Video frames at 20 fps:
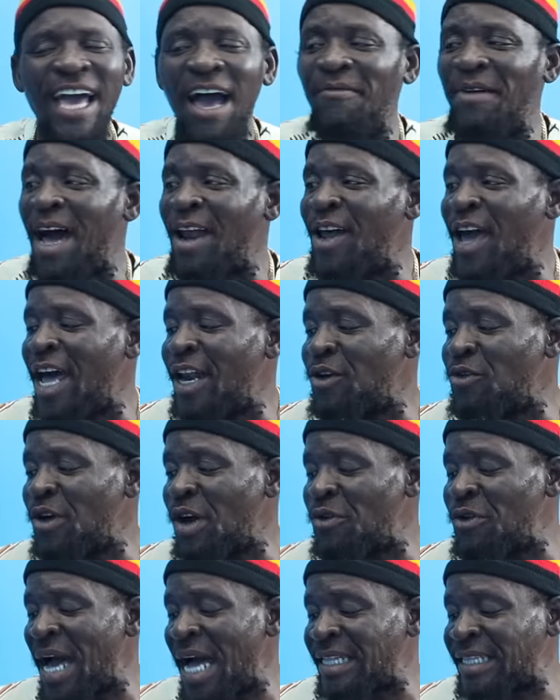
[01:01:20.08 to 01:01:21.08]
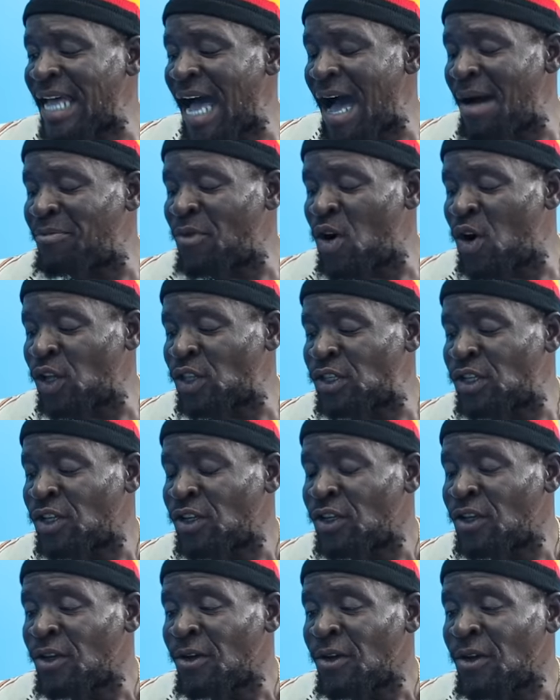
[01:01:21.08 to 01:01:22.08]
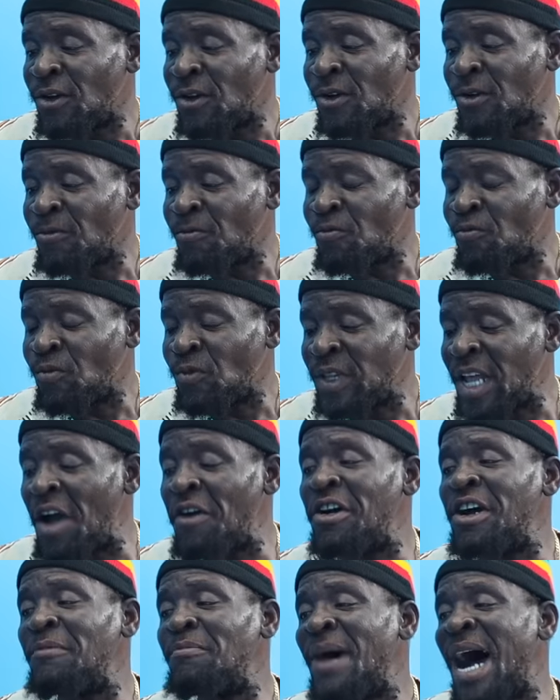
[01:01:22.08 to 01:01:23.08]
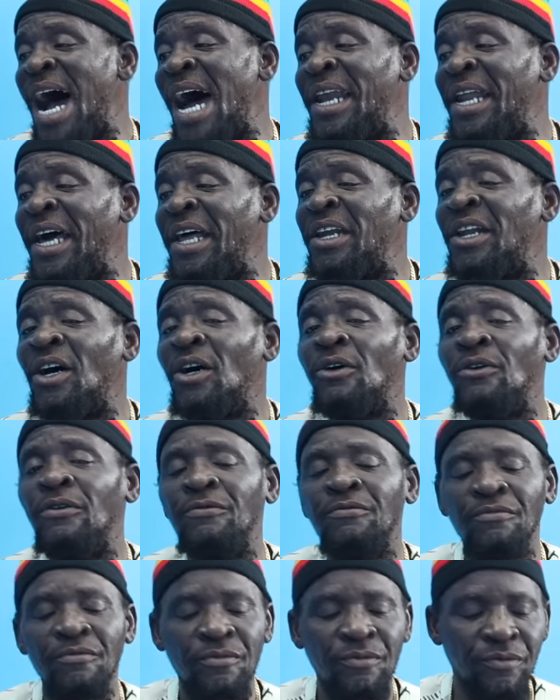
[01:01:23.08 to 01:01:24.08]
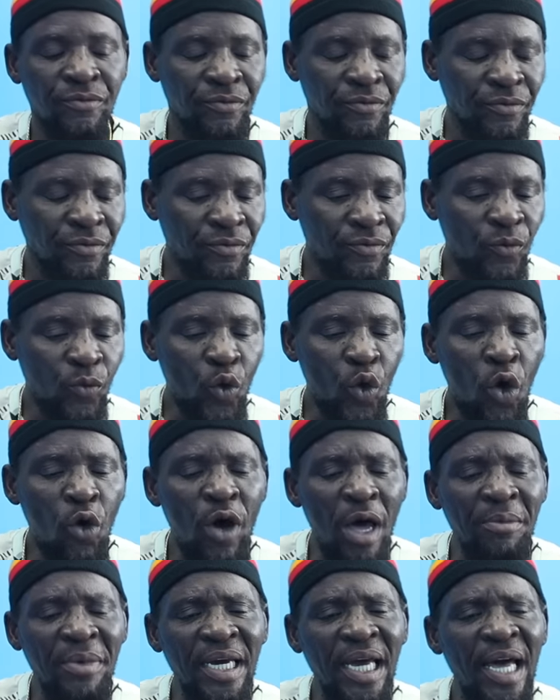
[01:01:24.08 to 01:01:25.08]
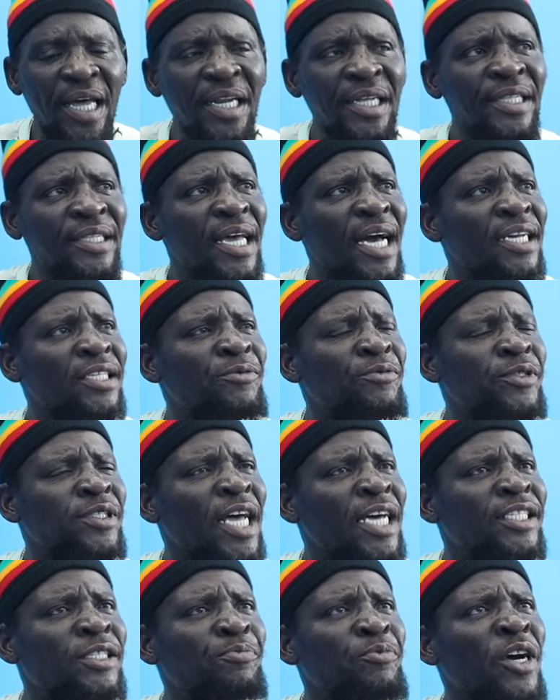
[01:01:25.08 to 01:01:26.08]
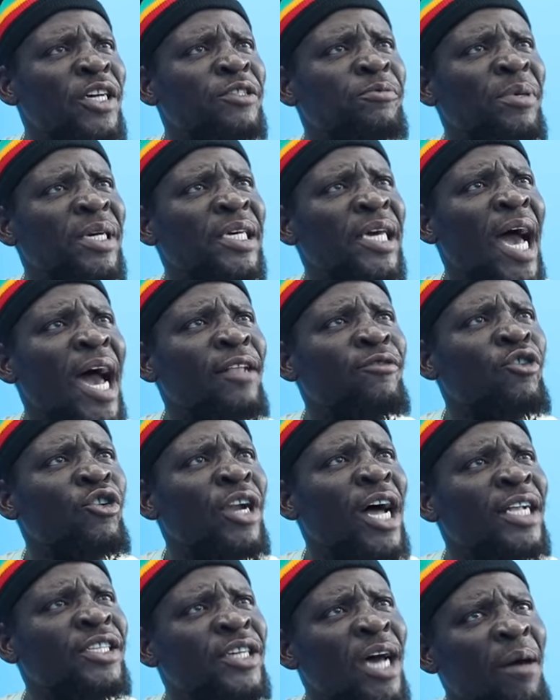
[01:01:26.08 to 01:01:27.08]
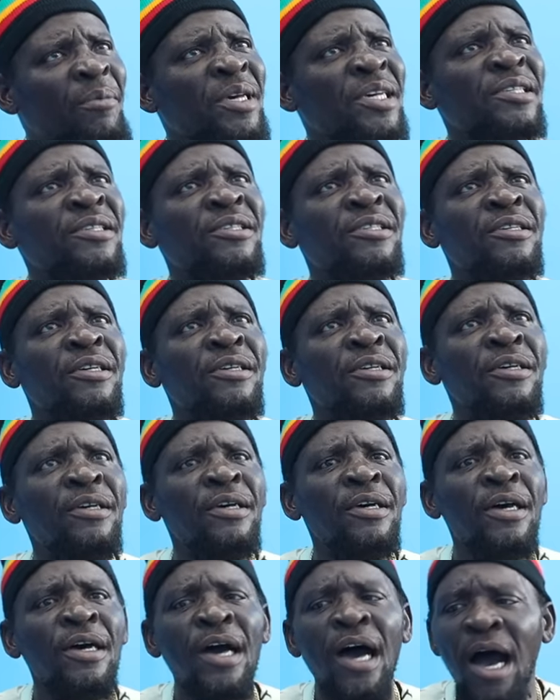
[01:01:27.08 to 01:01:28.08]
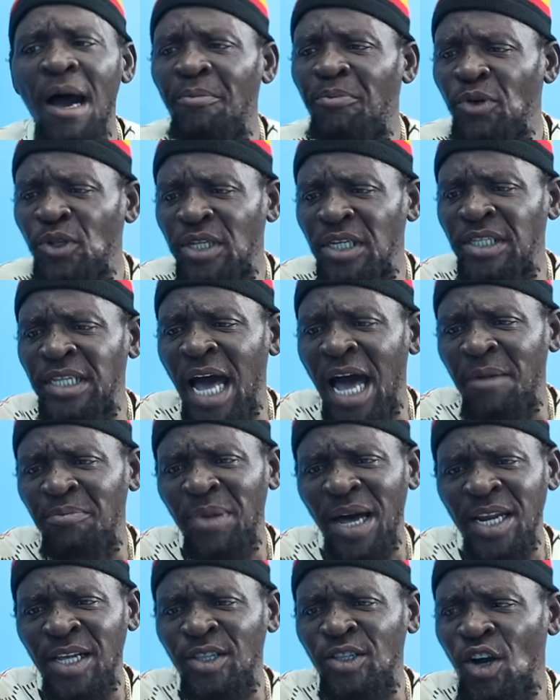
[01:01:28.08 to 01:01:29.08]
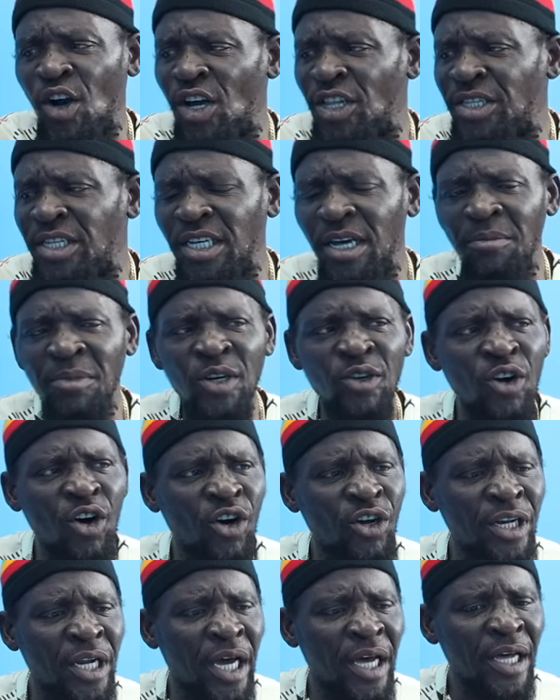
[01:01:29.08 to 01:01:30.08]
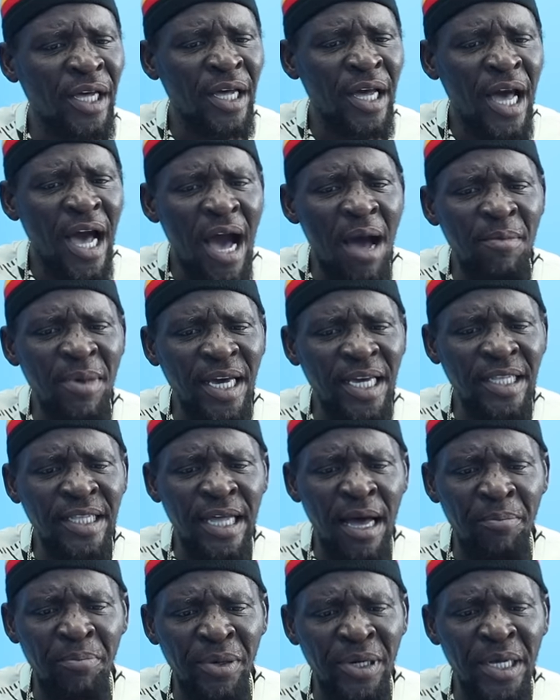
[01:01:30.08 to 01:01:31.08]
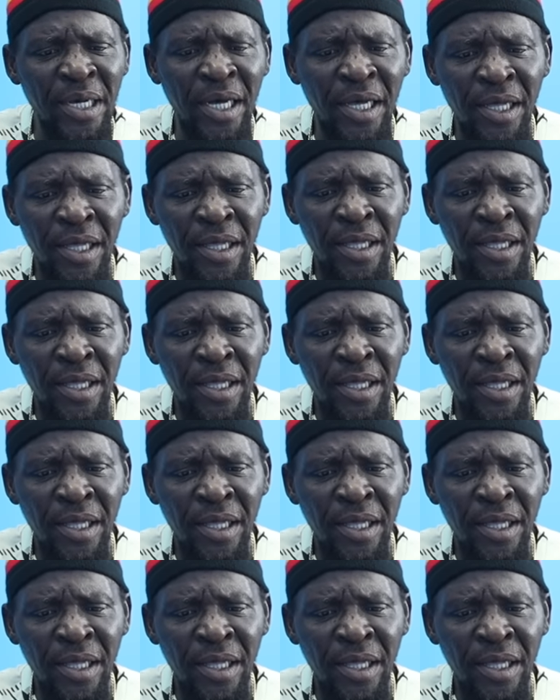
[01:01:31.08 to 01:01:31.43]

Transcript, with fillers: yeah, man. Anyway, we are talking about Derek Bad. Right. Let me get the text, test press, we can't run a jammies. And put it on for the turntable around there. I make it a play.